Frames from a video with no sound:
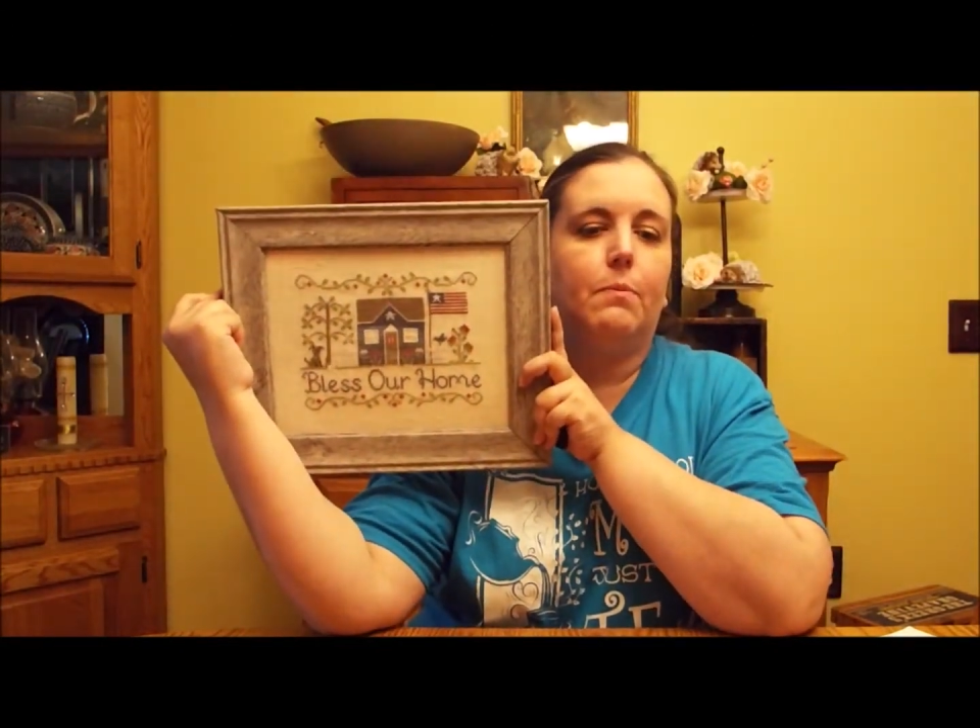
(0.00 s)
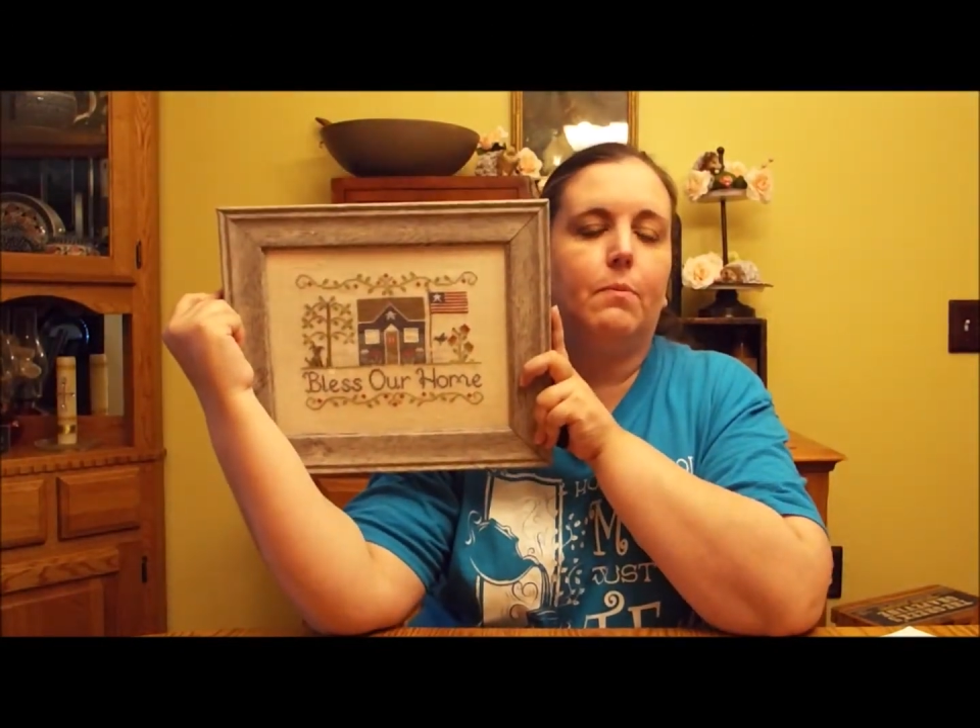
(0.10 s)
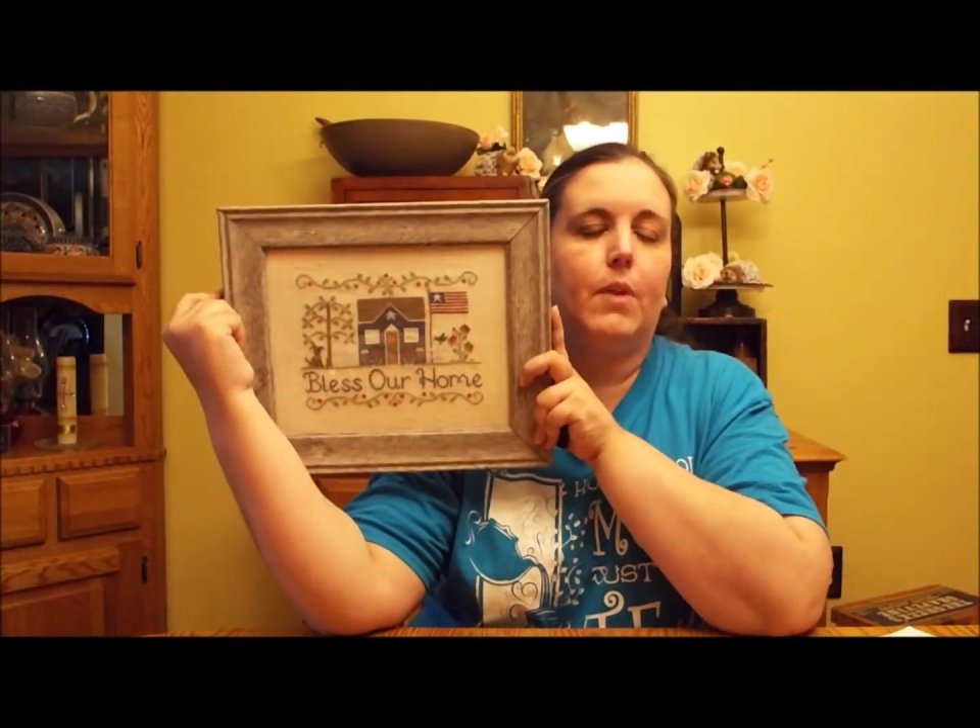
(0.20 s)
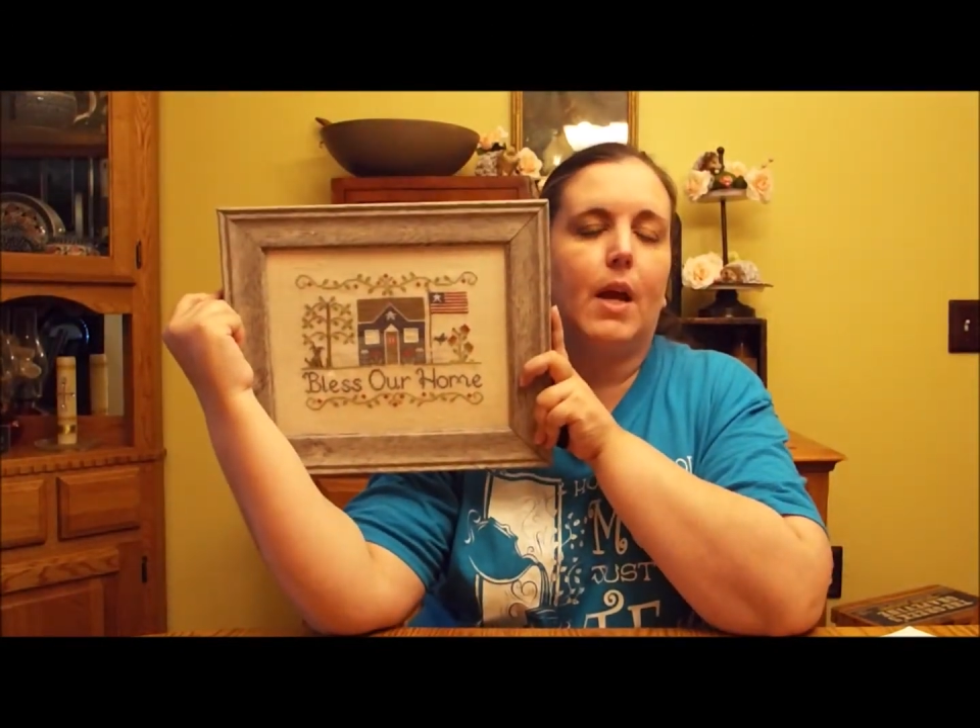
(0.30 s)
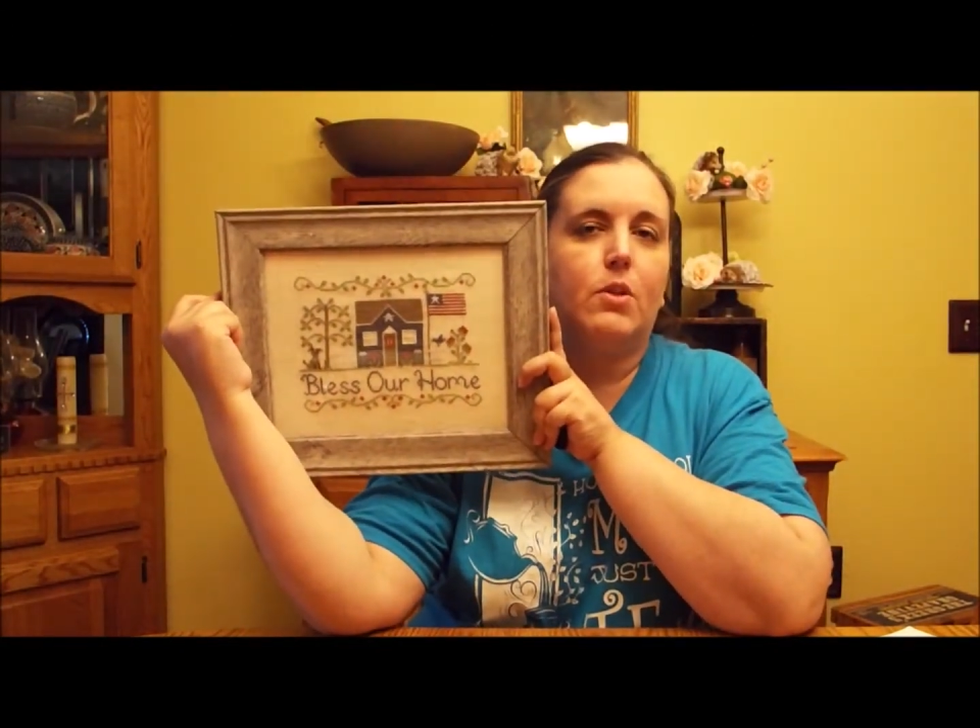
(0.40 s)

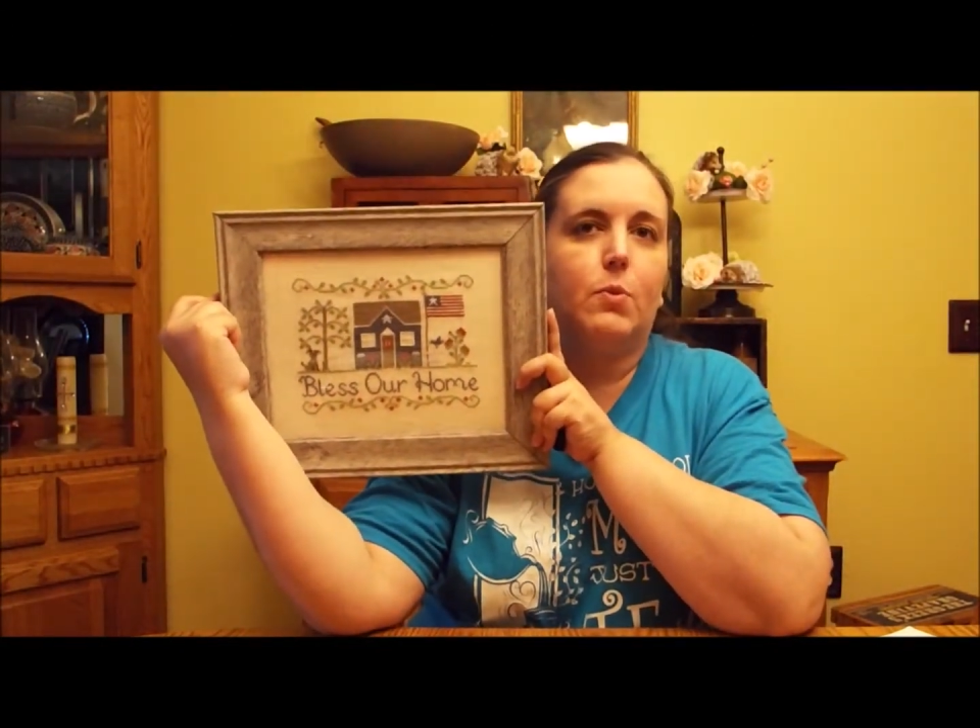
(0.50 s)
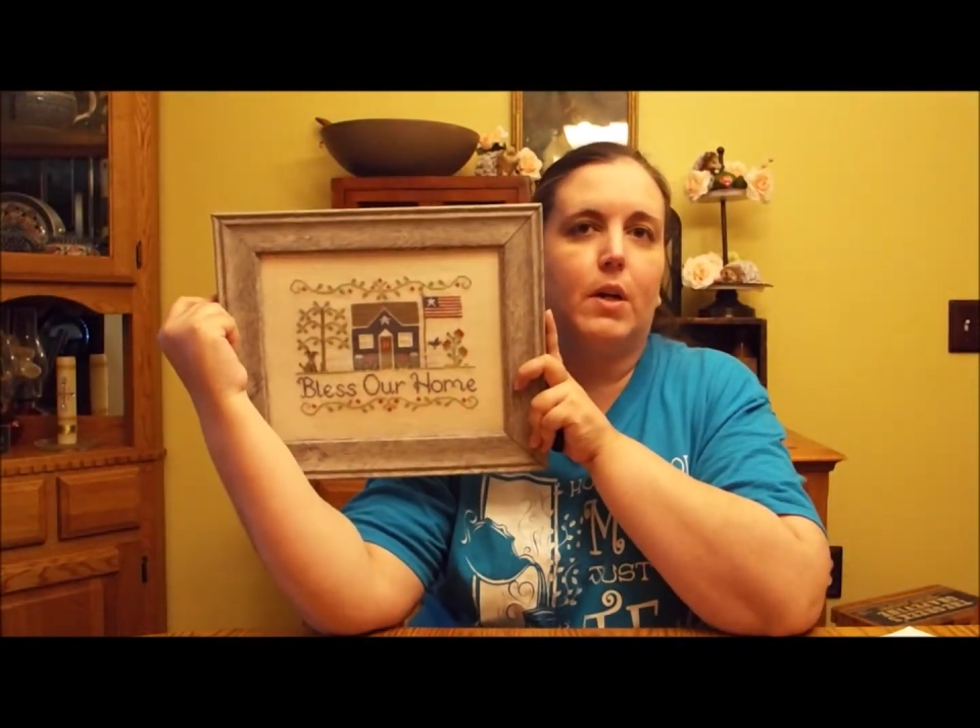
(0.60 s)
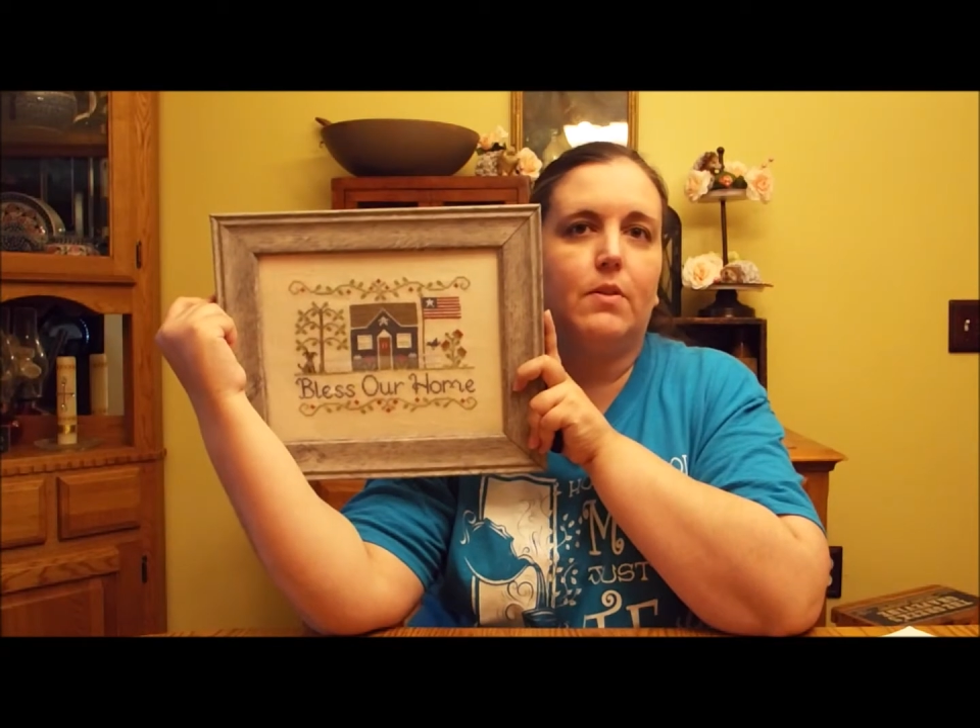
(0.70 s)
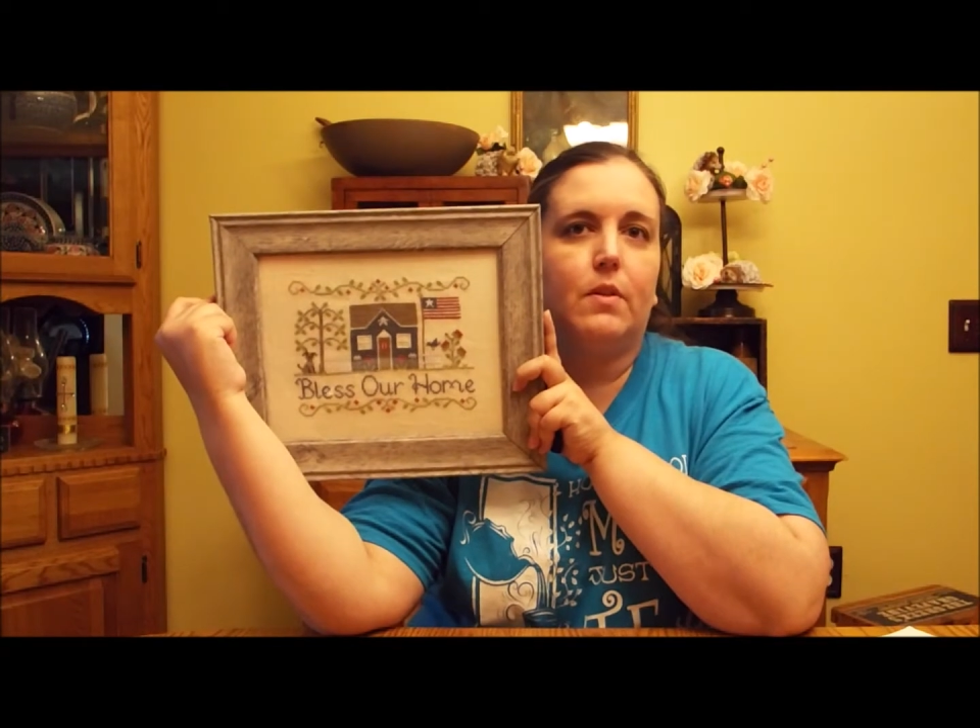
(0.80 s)
the Housewives